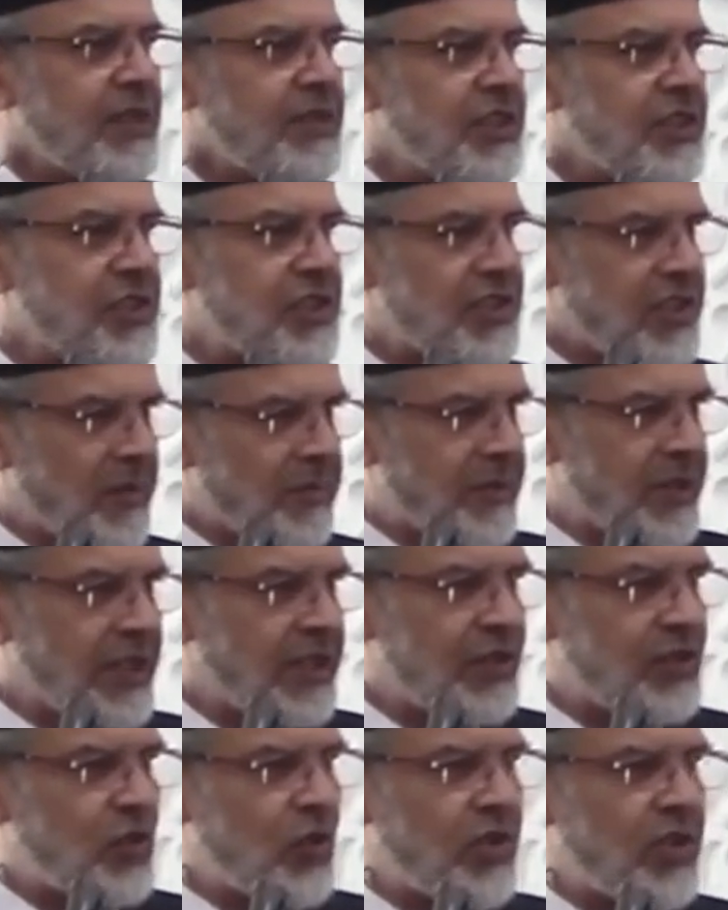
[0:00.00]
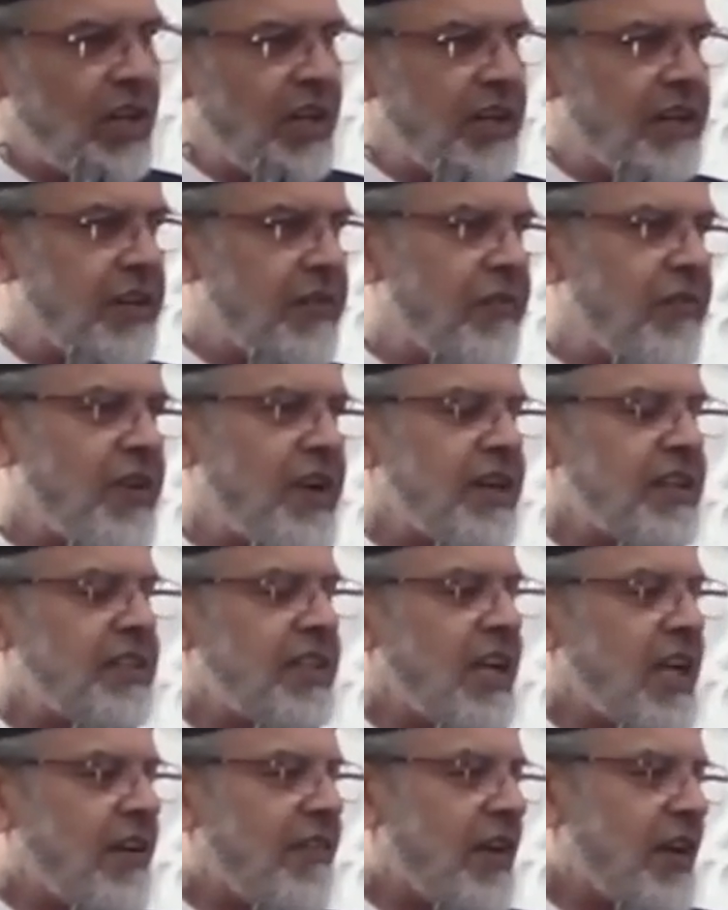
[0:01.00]
This is something totally different
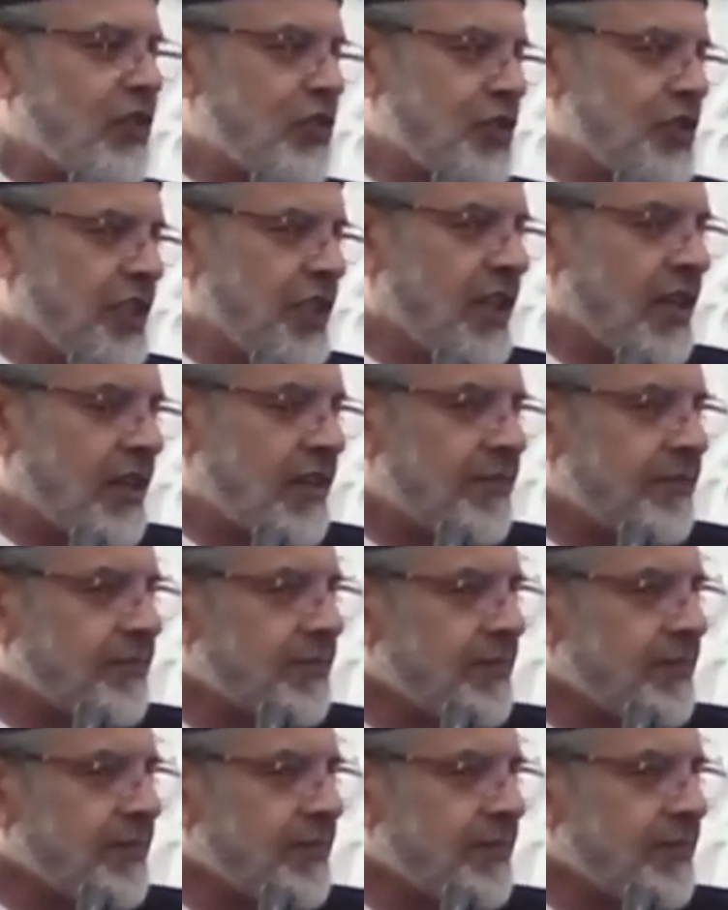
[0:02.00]
that I want to share.